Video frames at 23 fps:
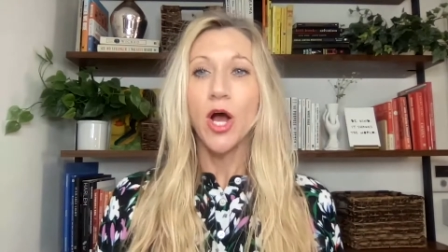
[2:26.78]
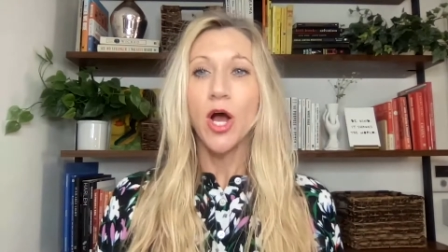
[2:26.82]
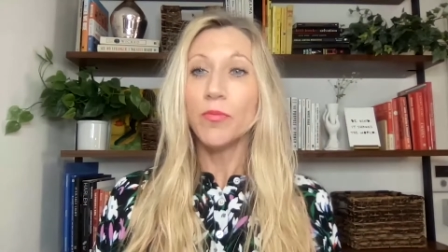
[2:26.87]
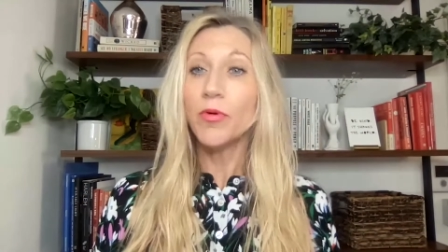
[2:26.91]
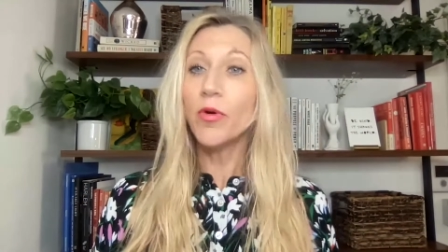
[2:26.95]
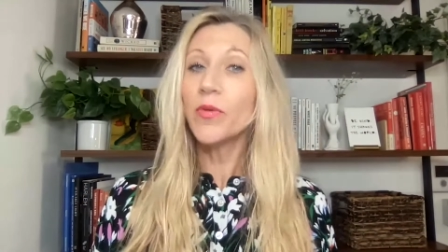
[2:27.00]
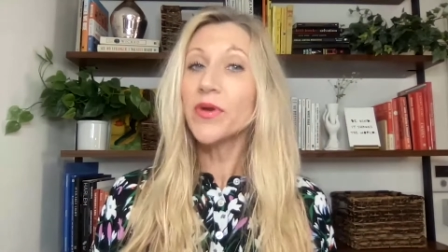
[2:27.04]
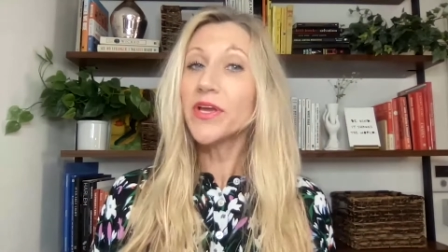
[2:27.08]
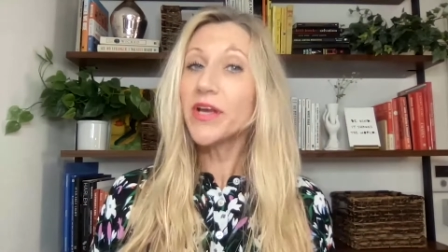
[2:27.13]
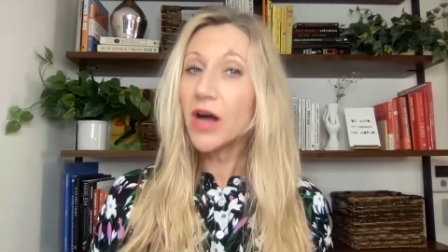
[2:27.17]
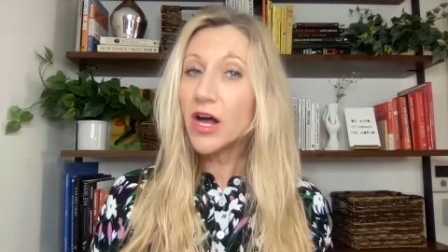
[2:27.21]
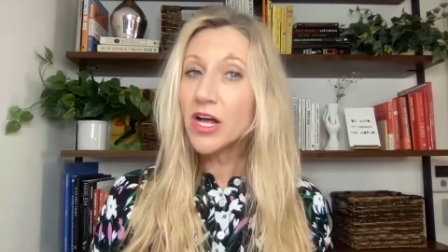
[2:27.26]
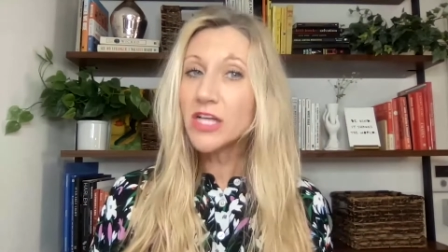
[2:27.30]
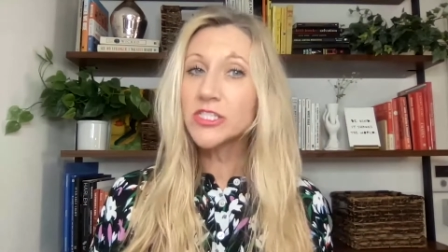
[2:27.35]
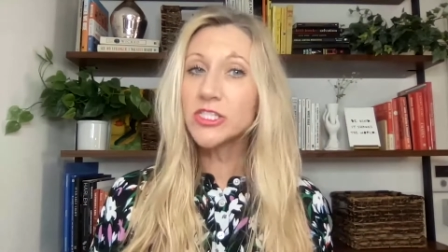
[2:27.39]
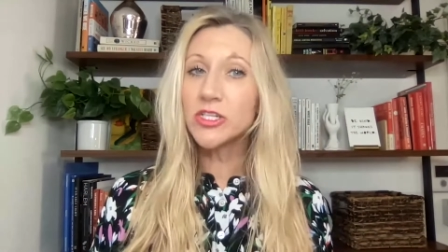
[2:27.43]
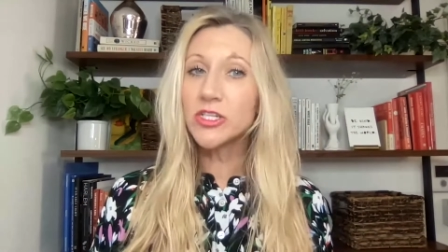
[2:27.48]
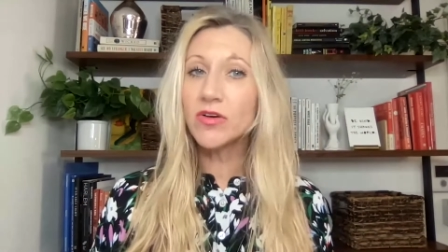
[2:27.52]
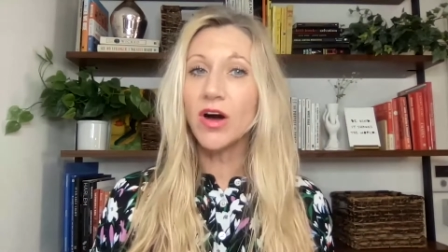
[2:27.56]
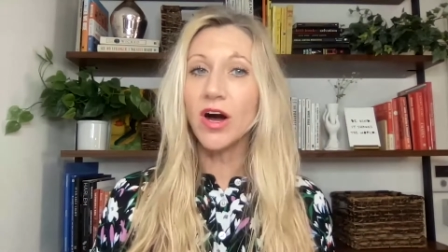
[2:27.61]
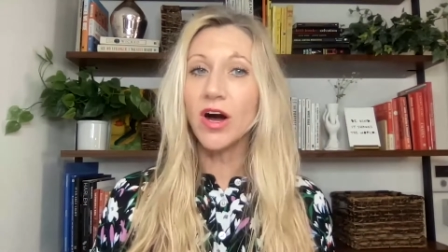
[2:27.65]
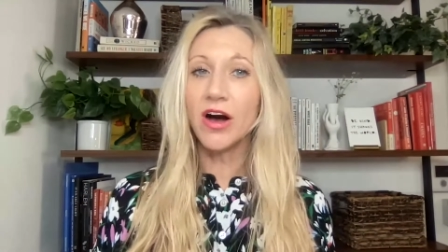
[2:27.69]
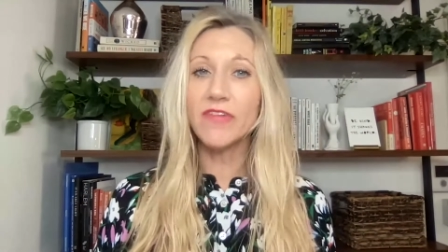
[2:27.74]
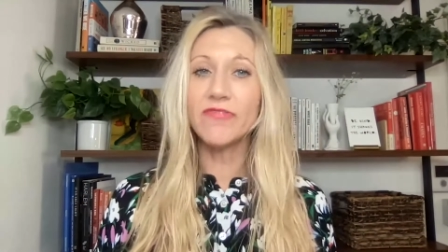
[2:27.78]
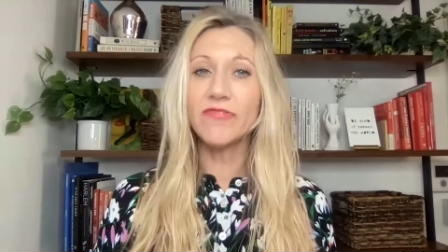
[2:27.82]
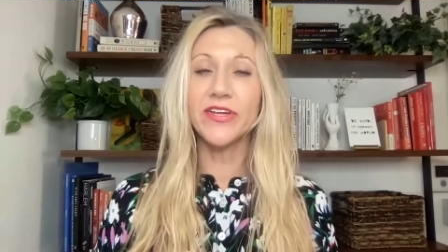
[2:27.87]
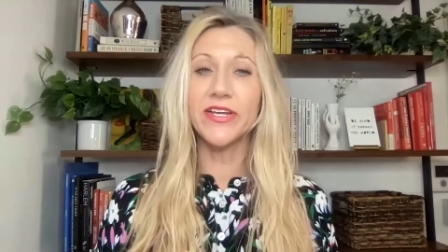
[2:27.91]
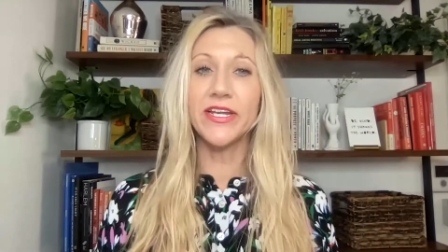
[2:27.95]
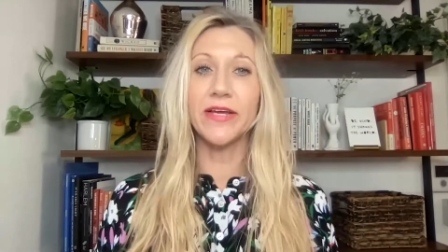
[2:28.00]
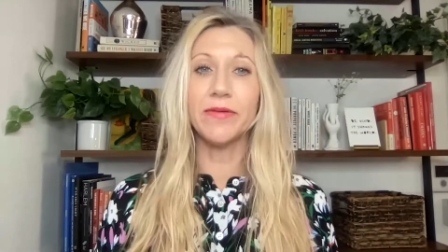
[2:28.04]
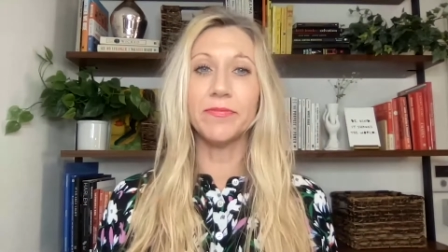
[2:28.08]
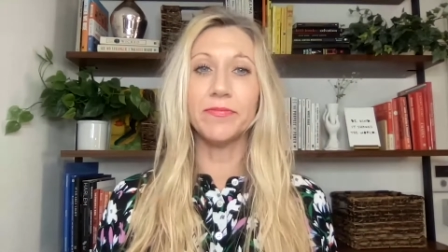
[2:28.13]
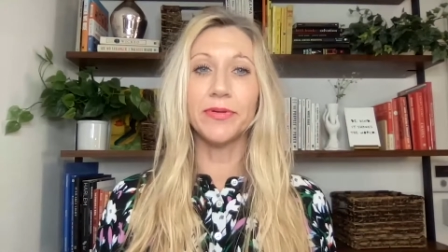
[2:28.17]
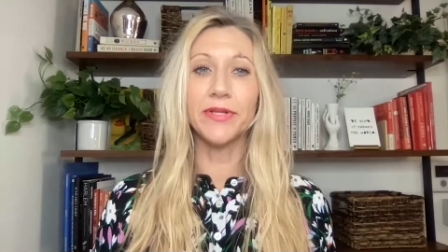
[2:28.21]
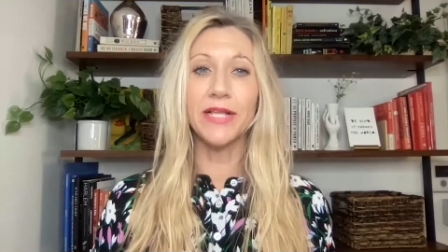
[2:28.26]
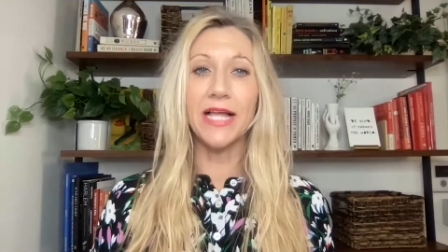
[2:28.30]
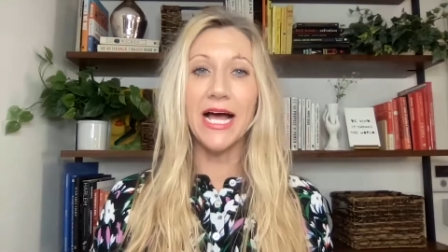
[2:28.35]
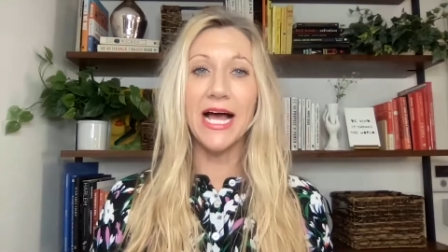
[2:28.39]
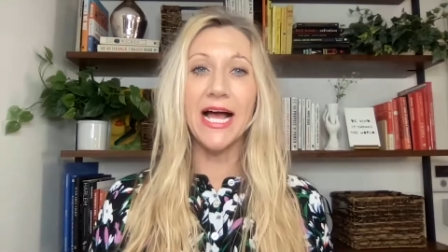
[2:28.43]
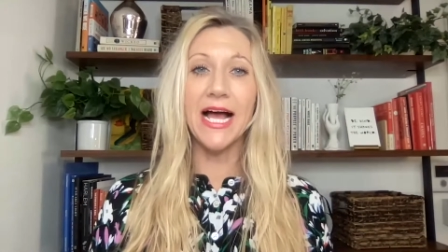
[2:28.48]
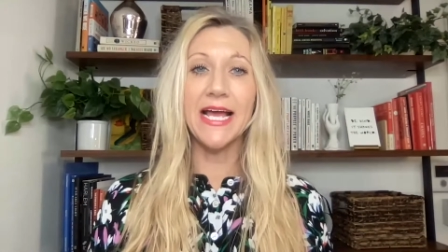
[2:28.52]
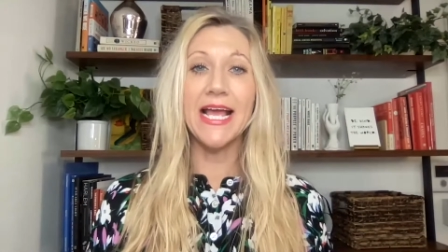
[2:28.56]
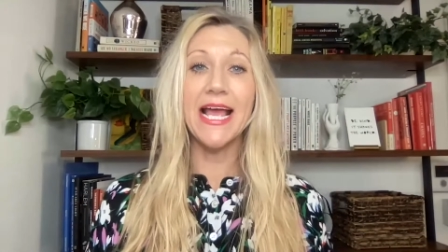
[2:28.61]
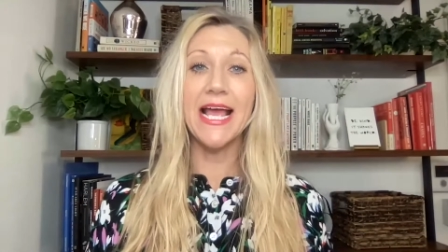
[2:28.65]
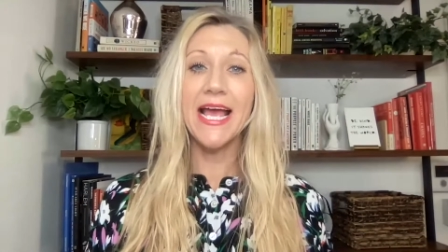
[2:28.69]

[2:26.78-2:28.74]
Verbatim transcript: but we also often imply